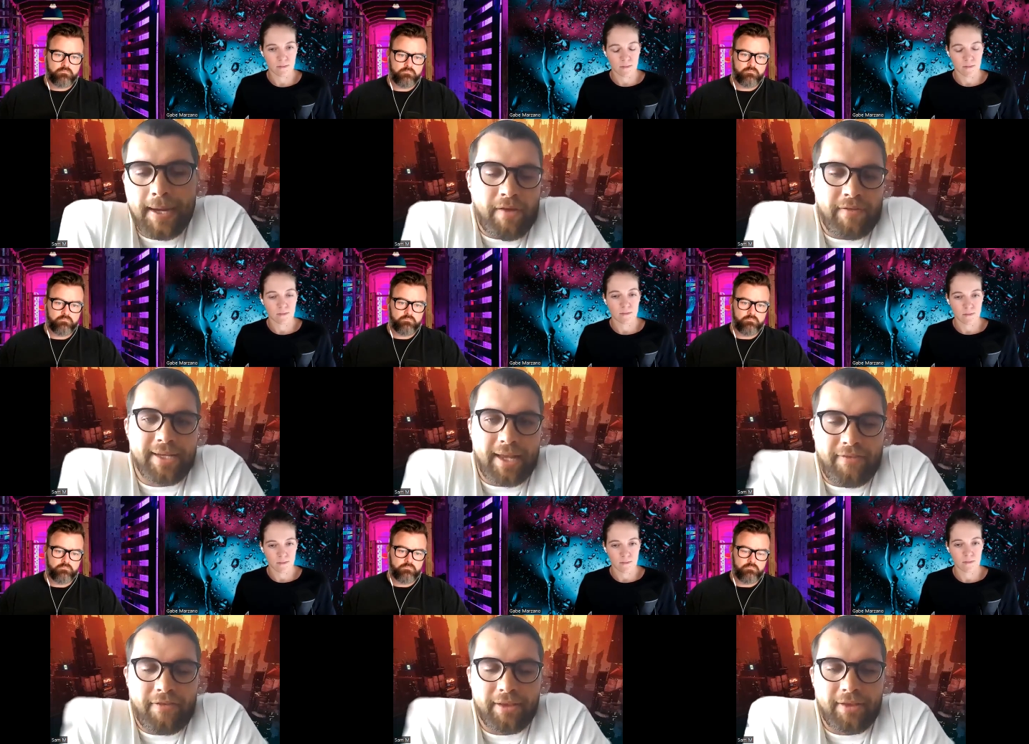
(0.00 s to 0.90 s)
Speaker 1: And we've
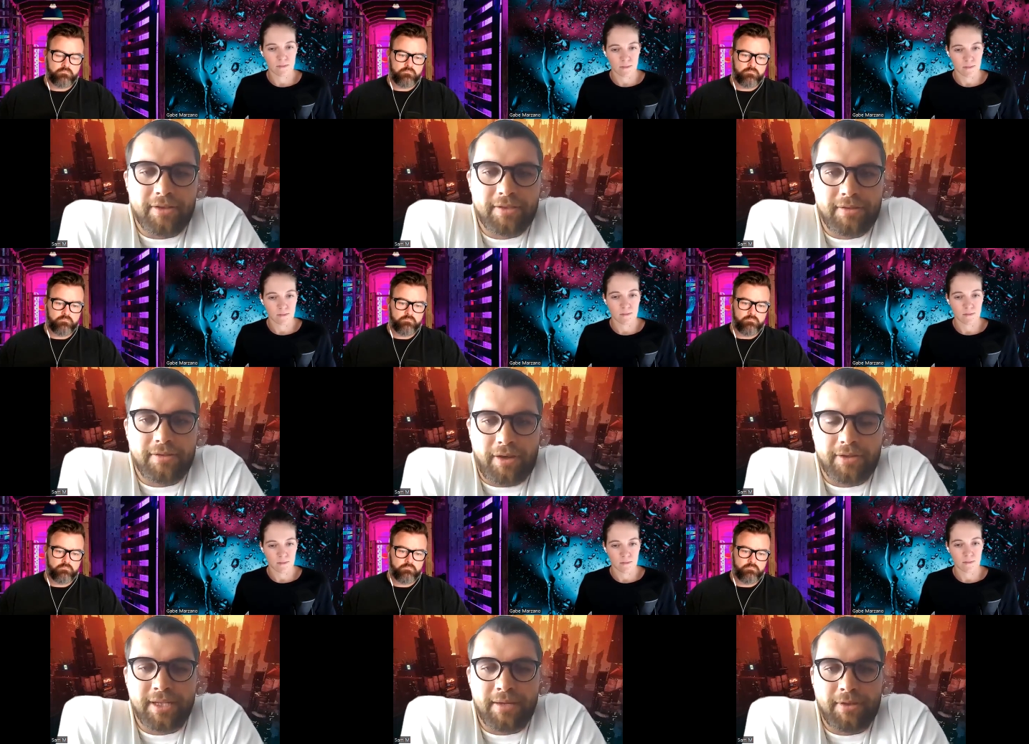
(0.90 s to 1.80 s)
identified those,
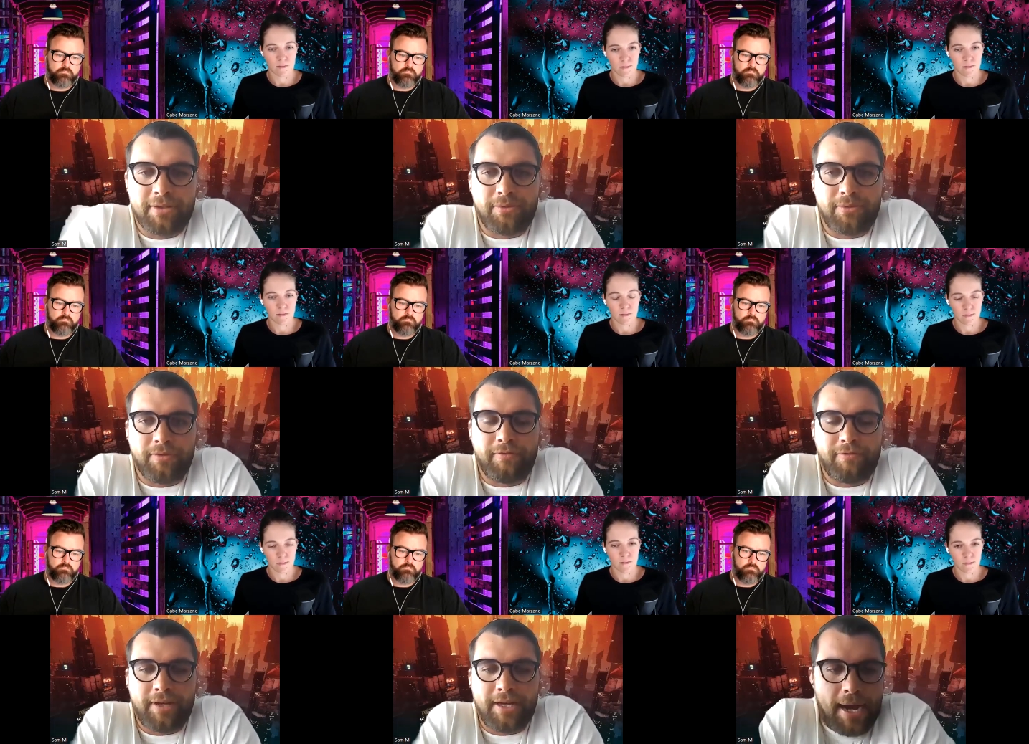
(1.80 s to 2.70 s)
those similar sort of
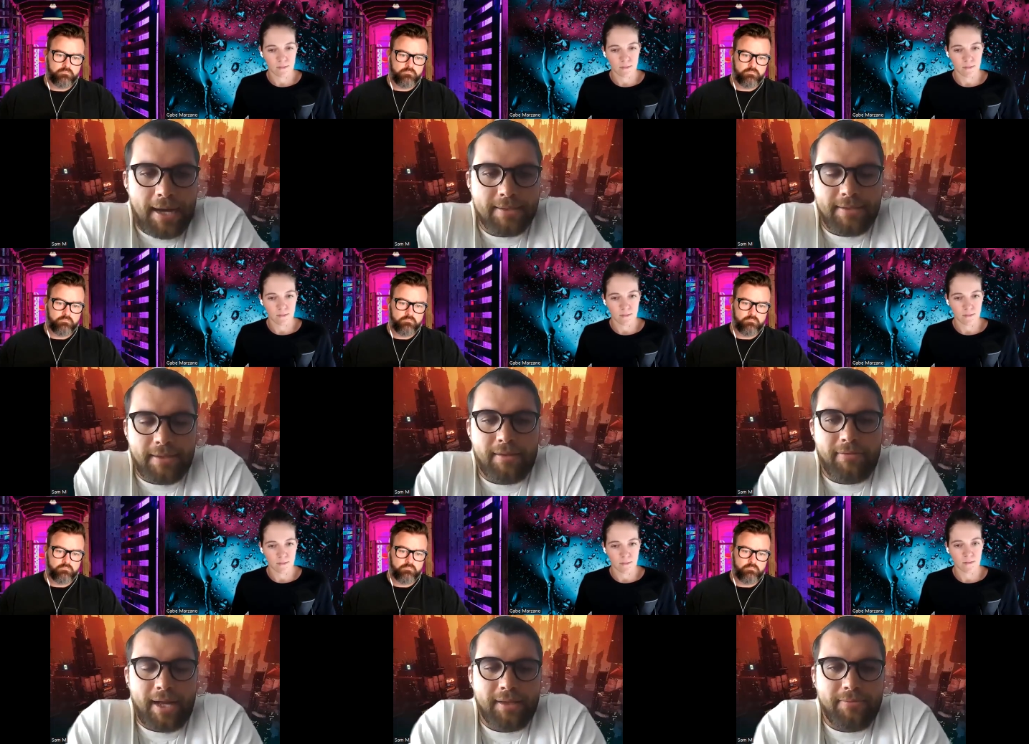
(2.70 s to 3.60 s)
paths that the
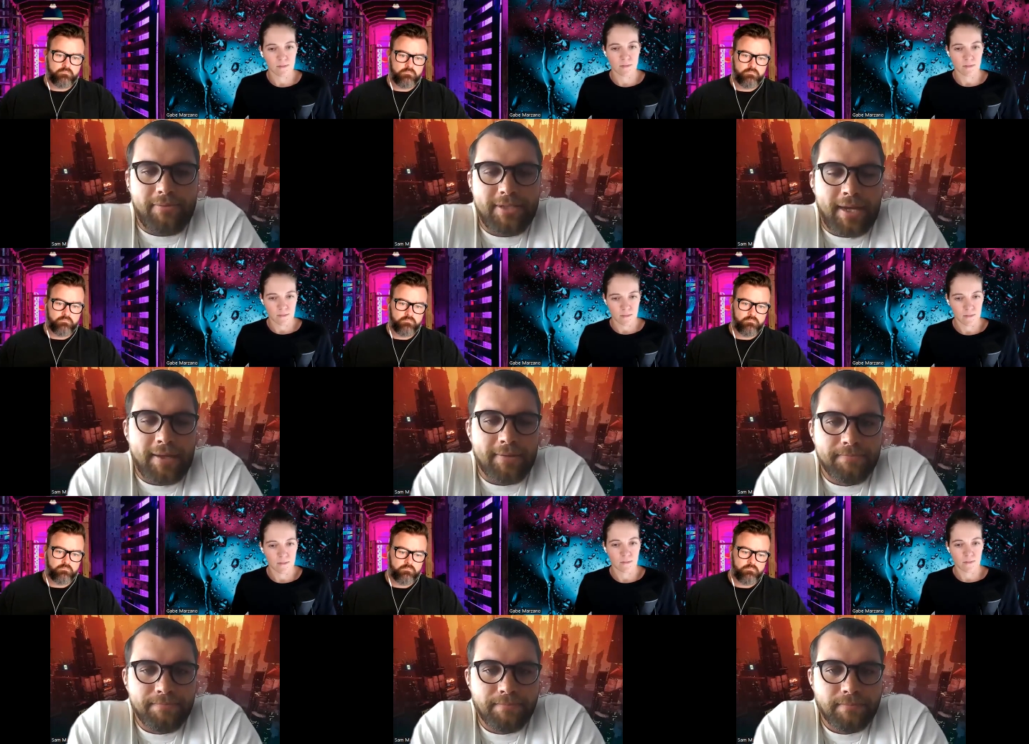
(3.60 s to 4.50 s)
threat actor would take.
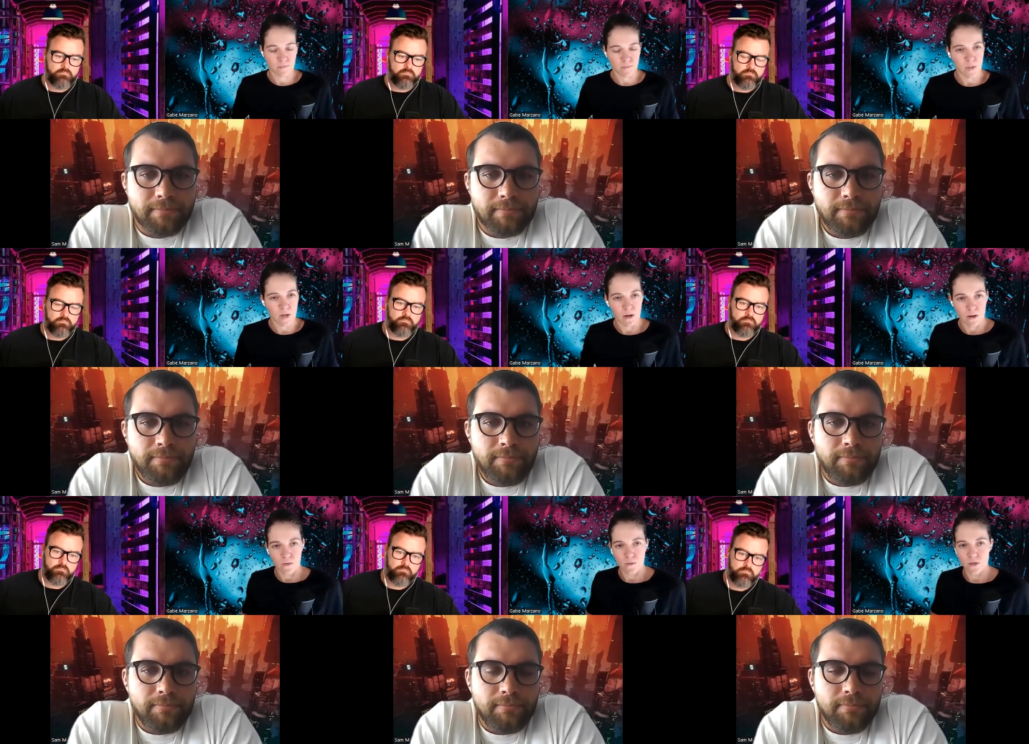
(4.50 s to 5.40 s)

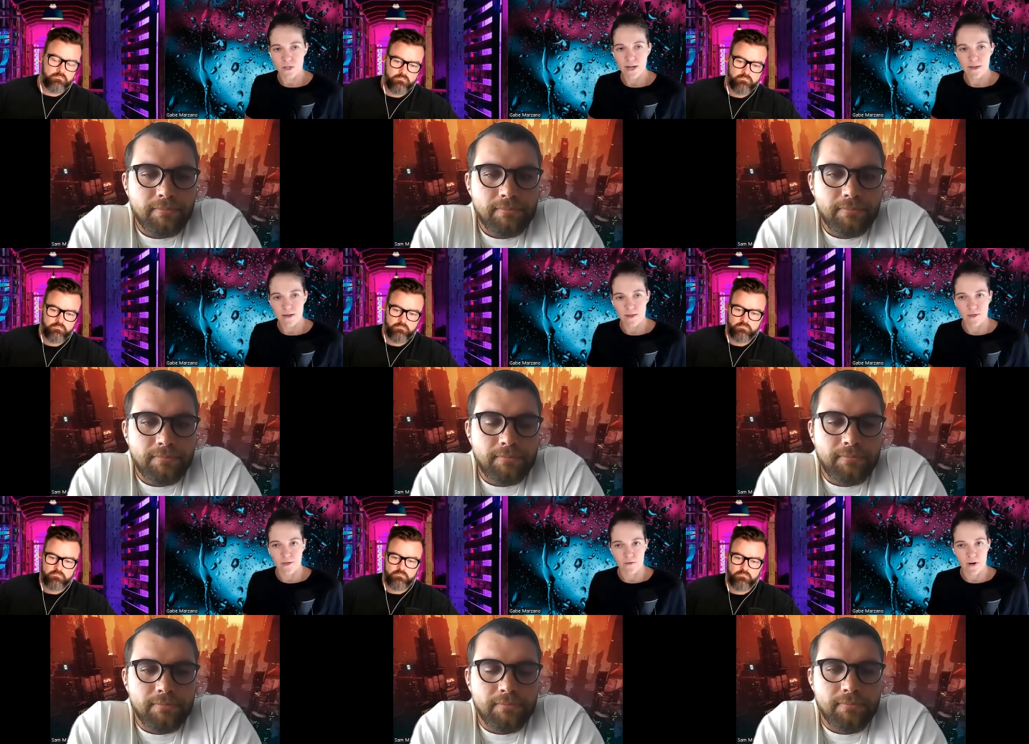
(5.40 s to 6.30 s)
Speaker 2: Would you take that
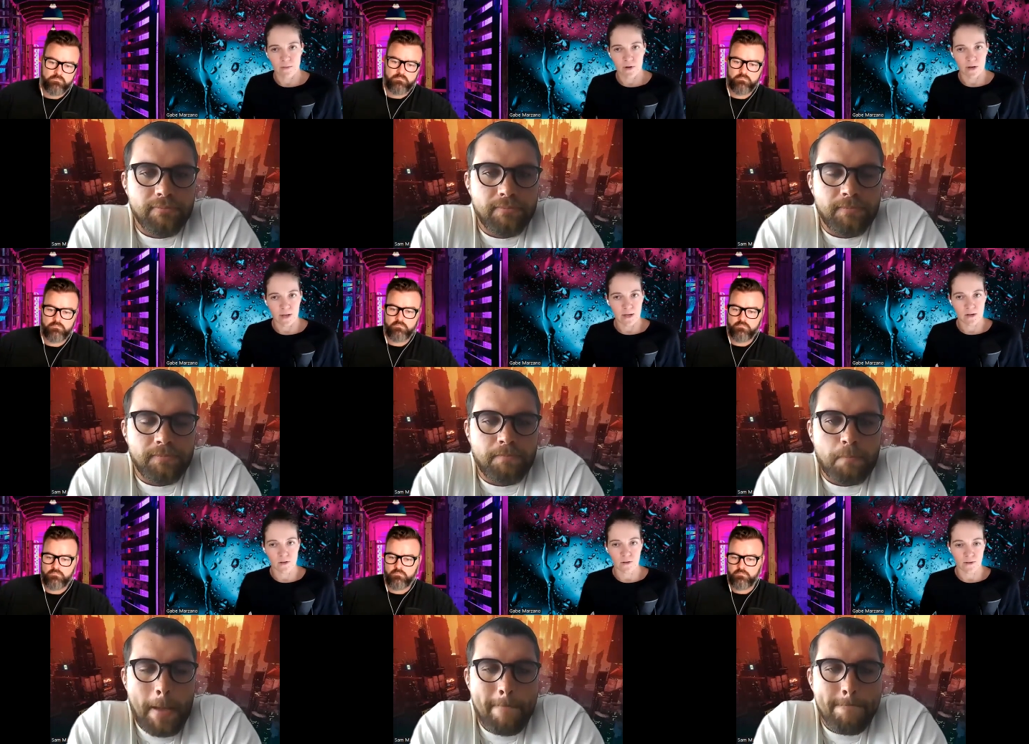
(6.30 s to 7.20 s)
threat modeling
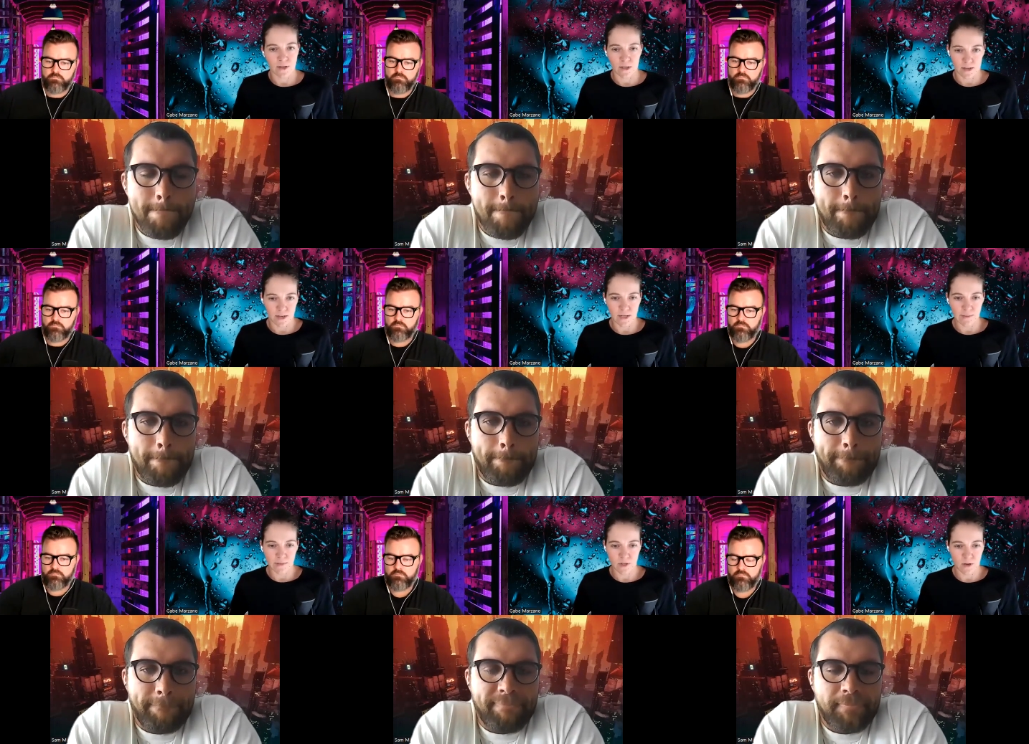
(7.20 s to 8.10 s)
into things like
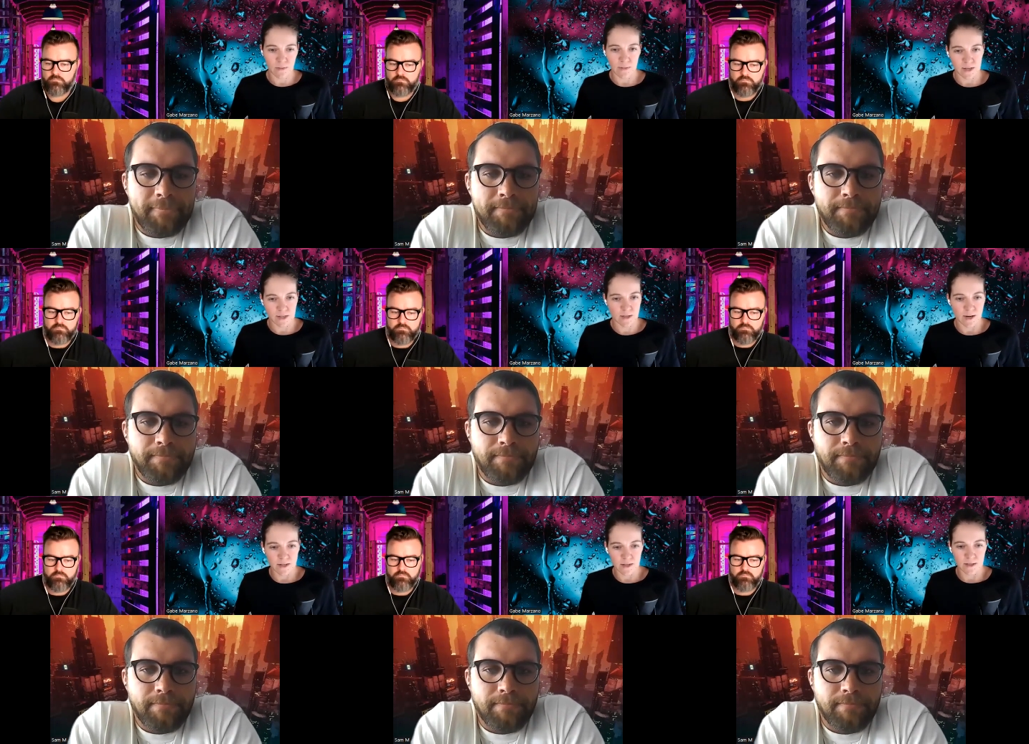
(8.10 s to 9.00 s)
tabletop
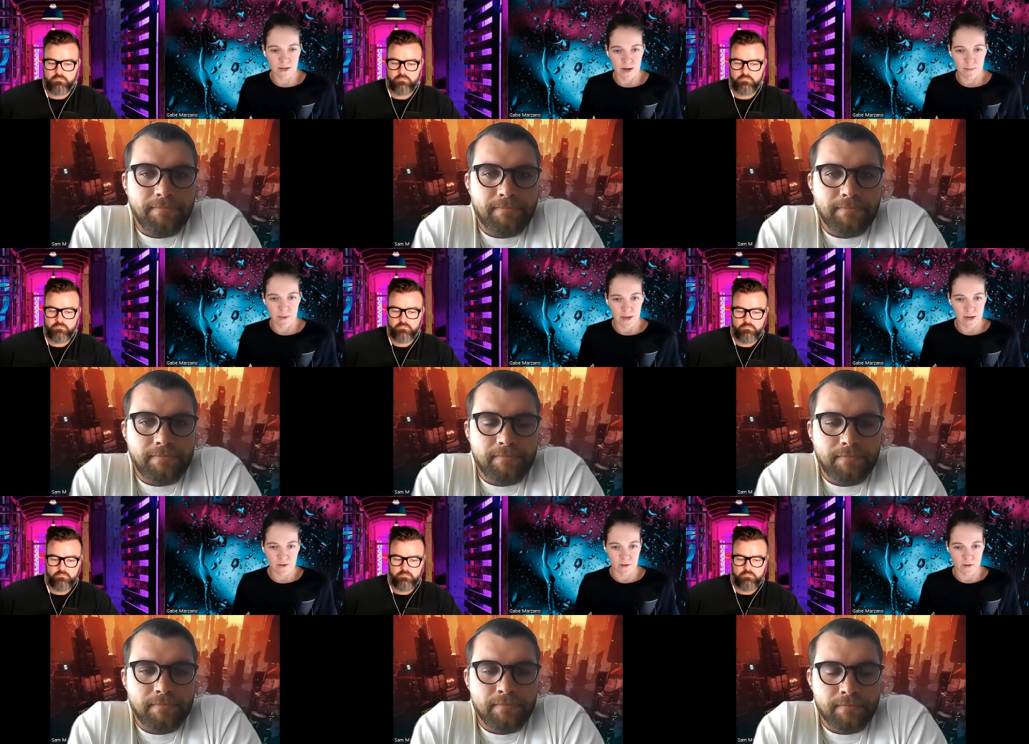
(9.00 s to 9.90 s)
exercises, Sam, and then
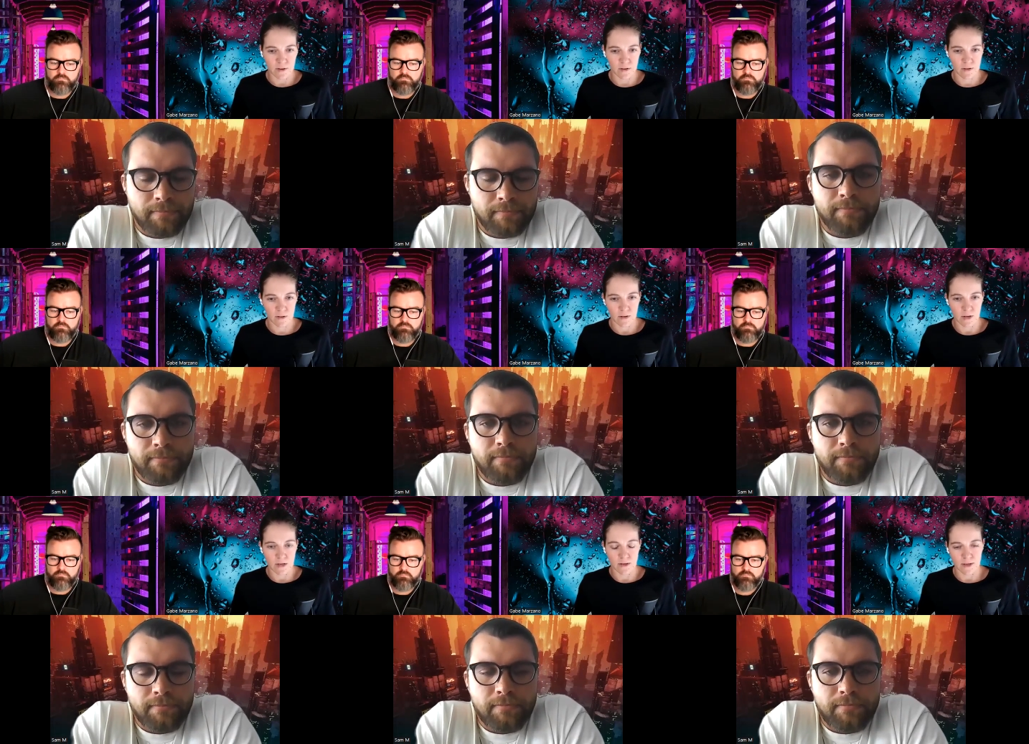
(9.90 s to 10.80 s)
even
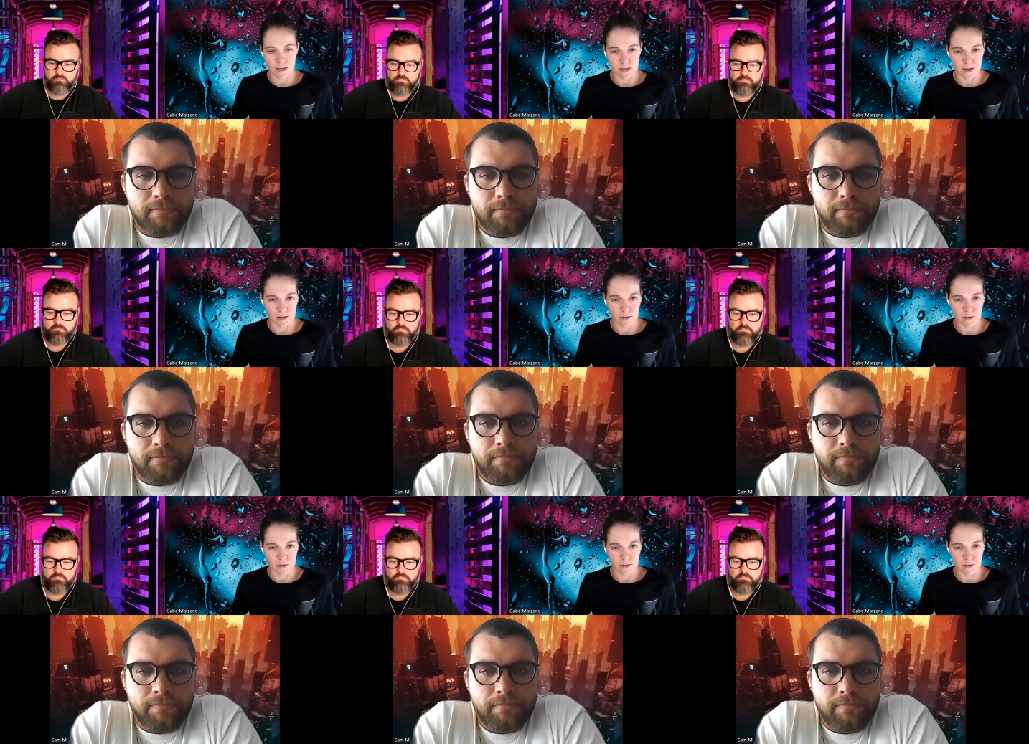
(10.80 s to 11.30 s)
into things like